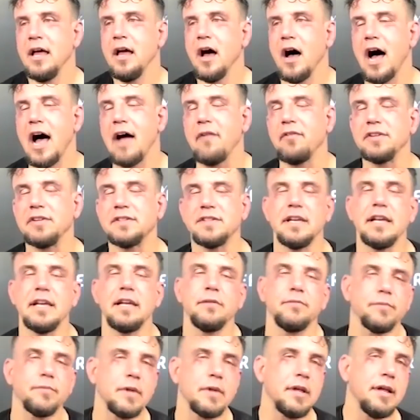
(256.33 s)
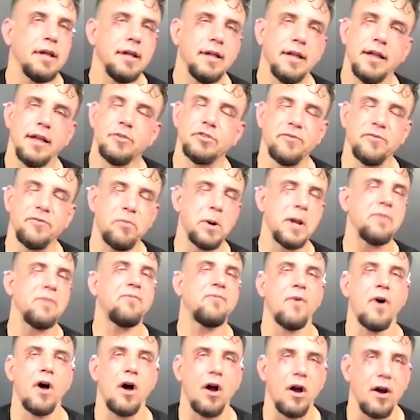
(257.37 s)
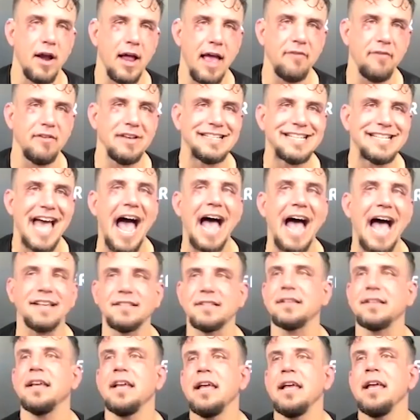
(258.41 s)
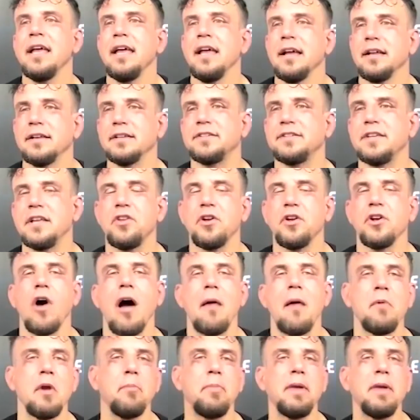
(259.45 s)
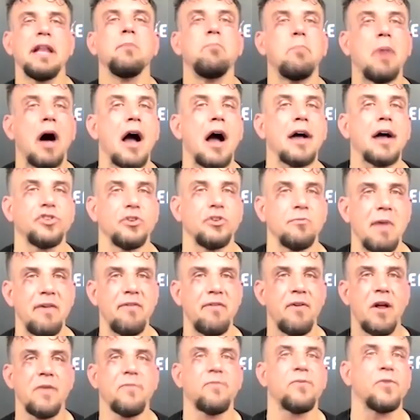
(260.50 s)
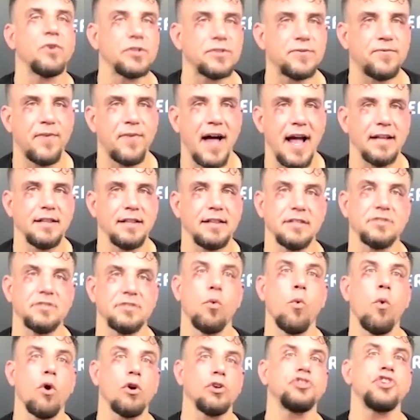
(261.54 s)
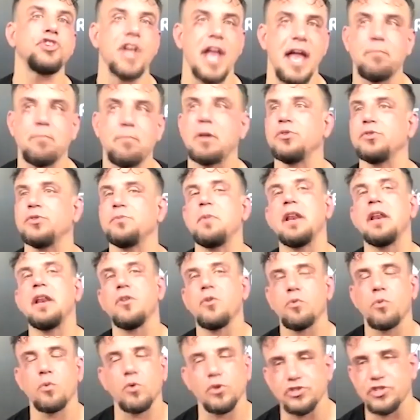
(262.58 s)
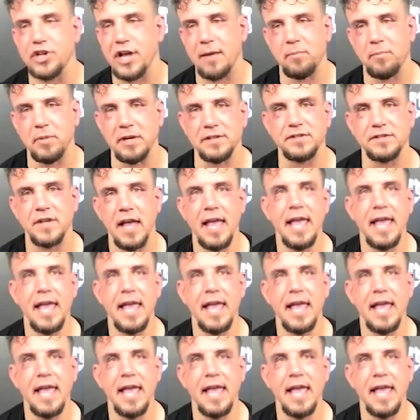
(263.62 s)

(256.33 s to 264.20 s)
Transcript: Obviously, it was a pretty far, heavy task to sit there and go, I'm going to beat a boxer in my very first fight that's a world champion who's been in those world champions